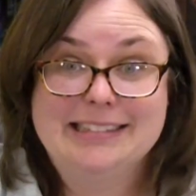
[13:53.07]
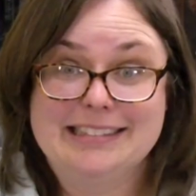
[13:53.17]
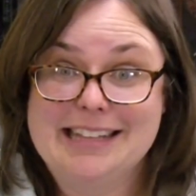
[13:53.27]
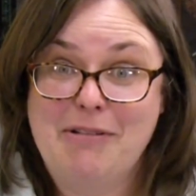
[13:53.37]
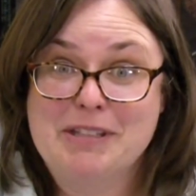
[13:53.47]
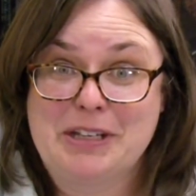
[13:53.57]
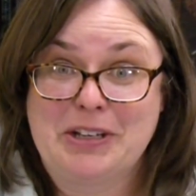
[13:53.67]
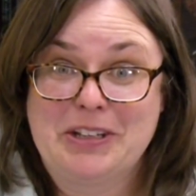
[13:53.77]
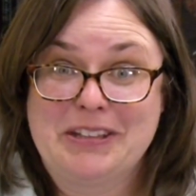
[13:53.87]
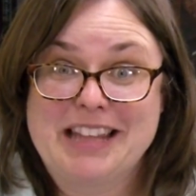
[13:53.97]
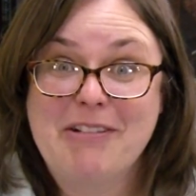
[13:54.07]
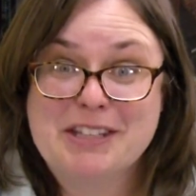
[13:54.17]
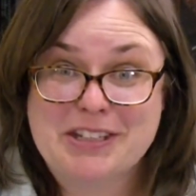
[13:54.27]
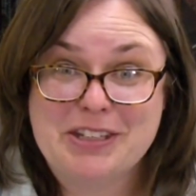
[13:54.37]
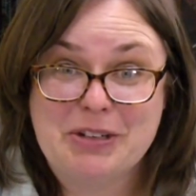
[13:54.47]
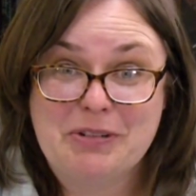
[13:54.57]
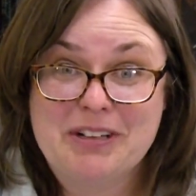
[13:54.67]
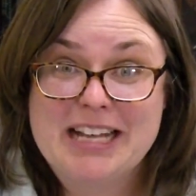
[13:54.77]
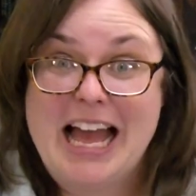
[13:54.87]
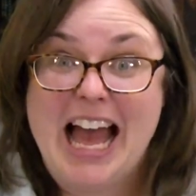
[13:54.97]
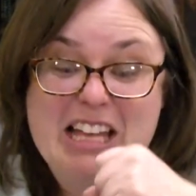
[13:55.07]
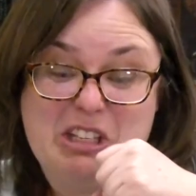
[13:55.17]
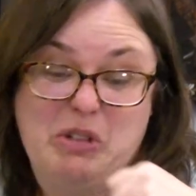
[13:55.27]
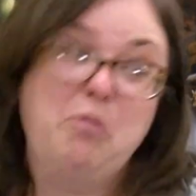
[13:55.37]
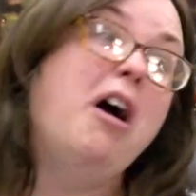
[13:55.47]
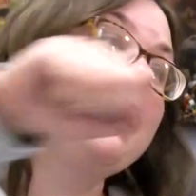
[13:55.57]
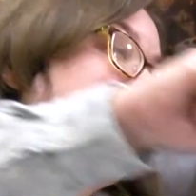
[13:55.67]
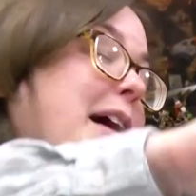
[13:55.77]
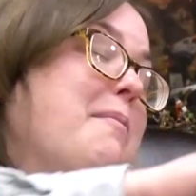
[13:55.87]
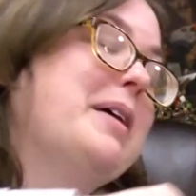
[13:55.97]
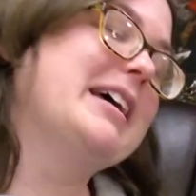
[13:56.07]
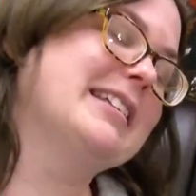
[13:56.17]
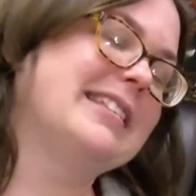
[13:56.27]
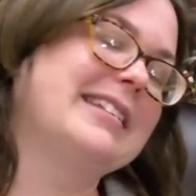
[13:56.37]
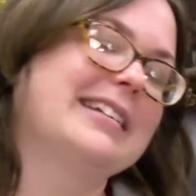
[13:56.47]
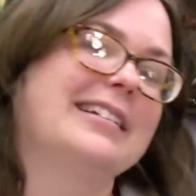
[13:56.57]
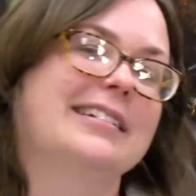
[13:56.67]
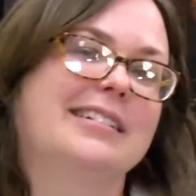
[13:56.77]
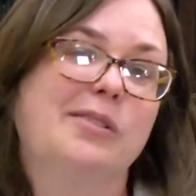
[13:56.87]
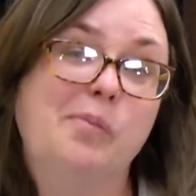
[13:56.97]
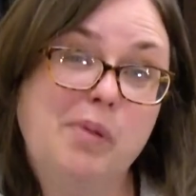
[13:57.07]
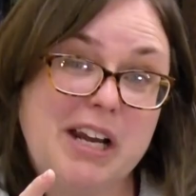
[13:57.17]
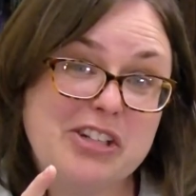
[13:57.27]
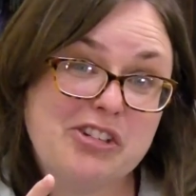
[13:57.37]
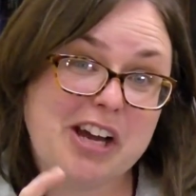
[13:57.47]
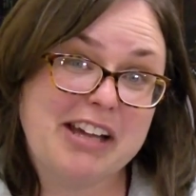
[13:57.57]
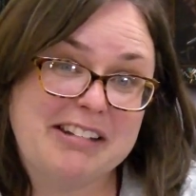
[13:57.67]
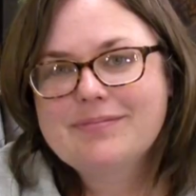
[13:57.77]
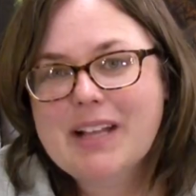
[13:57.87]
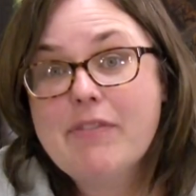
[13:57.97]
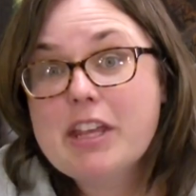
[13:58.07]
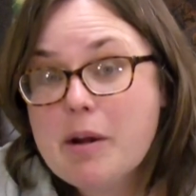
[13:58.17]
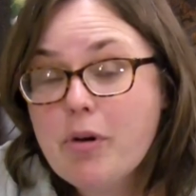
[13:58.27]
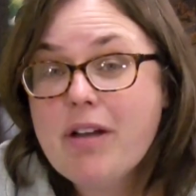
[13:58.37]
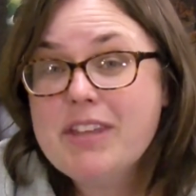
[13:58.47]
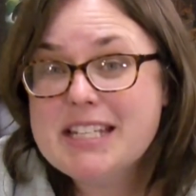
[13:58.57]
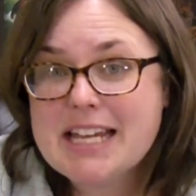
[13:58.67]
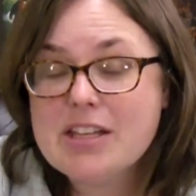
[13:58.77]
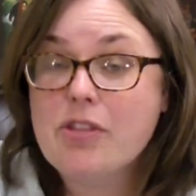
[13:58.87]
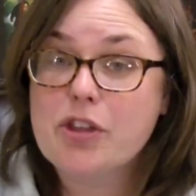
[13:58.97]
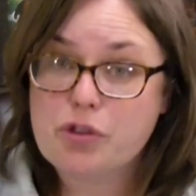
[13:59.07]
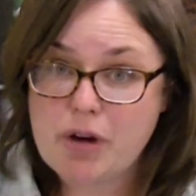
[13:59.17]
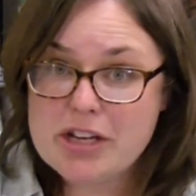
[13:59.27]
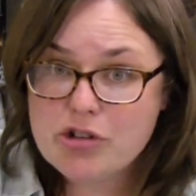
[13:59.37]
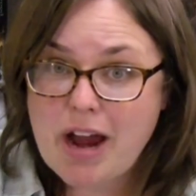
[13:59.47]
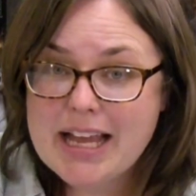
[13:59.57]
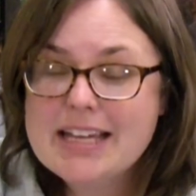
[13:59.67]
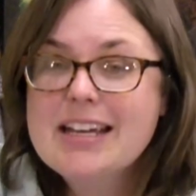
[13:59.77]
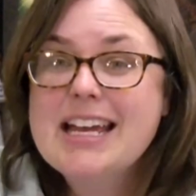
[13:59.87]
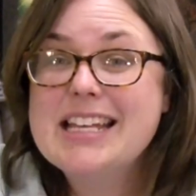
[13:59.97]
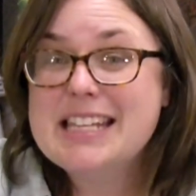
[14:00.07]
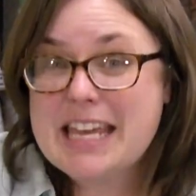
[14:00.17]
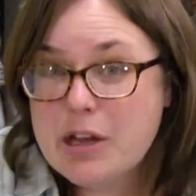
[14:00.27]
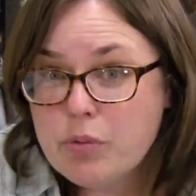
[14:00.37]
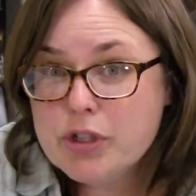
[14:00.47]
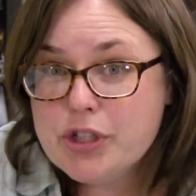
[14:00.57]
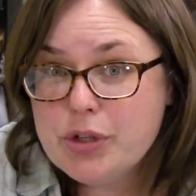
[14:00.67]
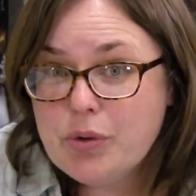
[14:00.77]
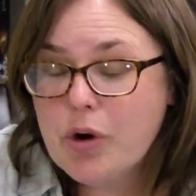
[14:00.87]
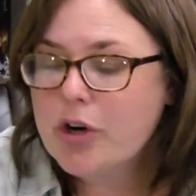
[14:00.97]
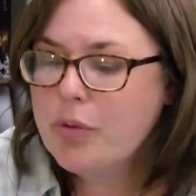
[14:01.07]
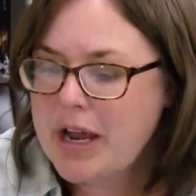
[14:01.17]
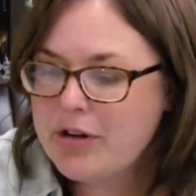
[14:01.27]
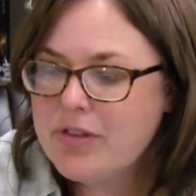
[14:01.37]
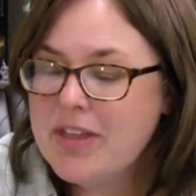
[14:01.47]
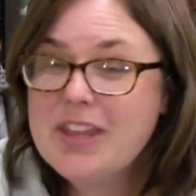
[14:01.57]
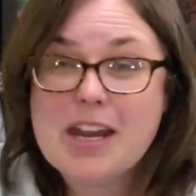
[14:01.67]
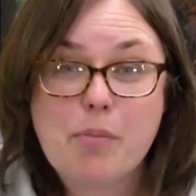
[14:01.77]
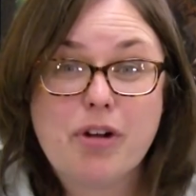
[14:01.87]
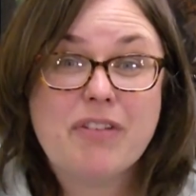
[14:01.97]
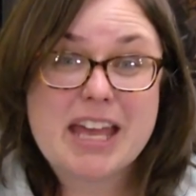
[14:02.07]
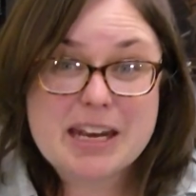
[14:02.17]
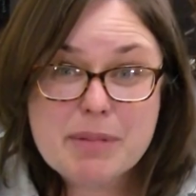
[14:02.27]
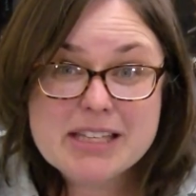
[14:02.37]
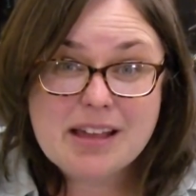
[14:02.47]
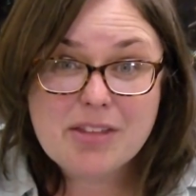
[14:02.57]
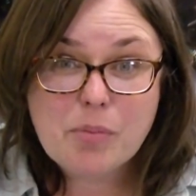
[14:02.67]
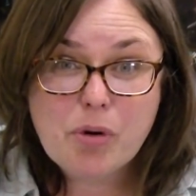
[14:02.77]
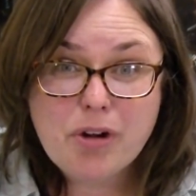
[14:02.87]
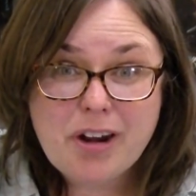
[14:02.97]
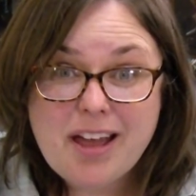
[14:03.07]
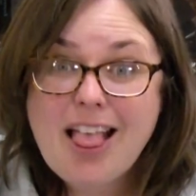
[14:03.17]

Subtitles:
That wasn't good. That was a 2. I swung and I missed, but I tried. If the number of the dice on the threat track is equal to or greater than the number of enemies on the board,